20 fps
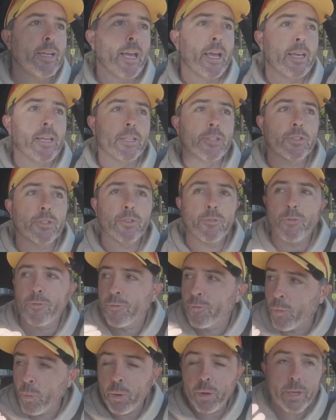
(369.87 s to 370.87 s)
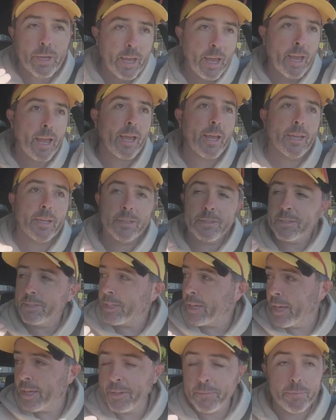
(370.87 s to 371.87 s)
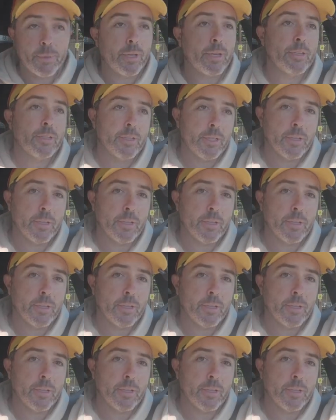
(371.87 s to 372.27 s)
And it's 4K 10-bit